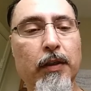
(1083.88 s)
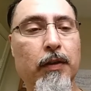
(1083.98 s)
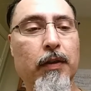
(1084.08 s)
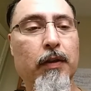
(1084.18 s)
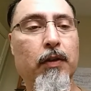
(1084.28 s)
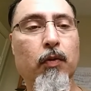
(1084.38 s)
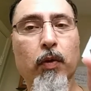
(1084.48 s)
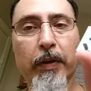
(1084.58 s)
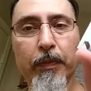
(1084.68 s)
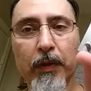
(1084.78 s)
easy to
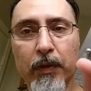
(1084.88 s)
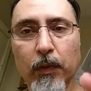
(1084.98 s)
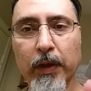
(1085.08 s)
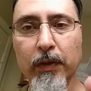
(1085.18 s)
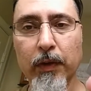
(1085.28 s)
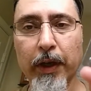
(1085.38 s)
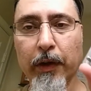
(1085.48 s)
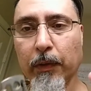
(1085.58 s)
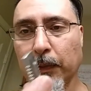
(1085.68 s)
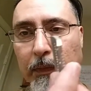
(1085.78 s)
wipe this razor
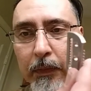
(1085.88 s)
down,